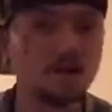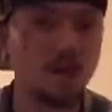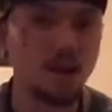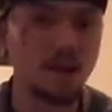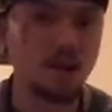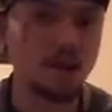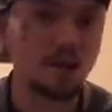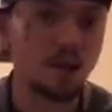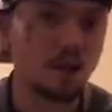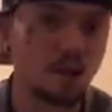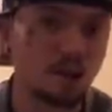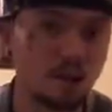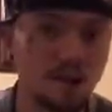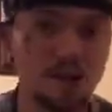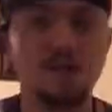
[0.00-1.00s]
thoughts
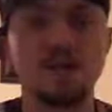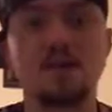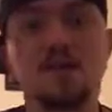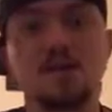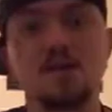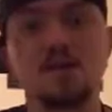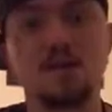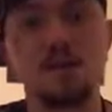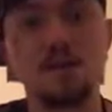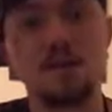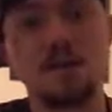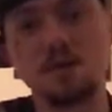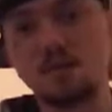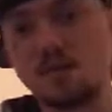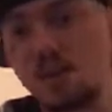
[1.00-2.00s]
are. You
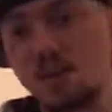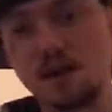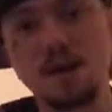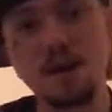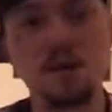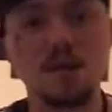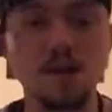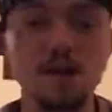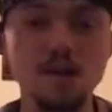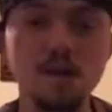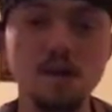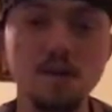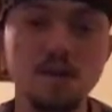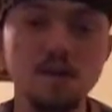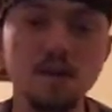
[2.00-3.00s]
know, should I
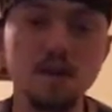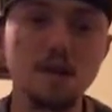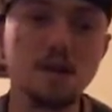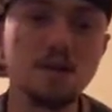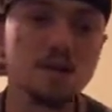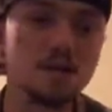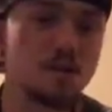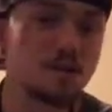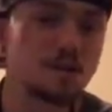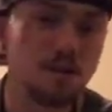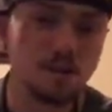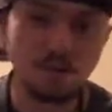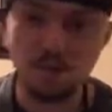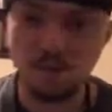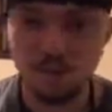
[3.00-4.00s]
continue doing
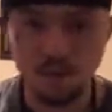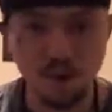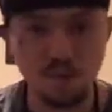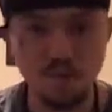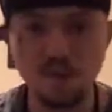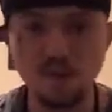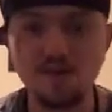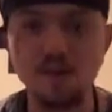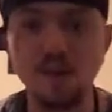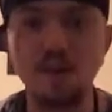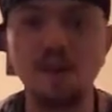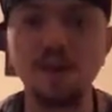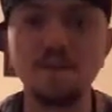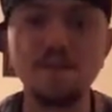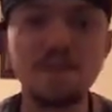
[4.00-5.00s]
different
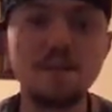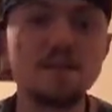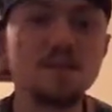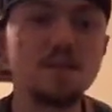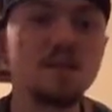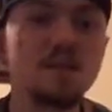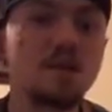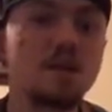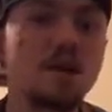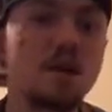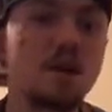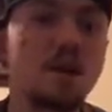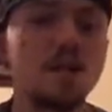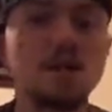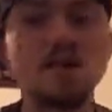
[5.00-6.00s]
stuff on a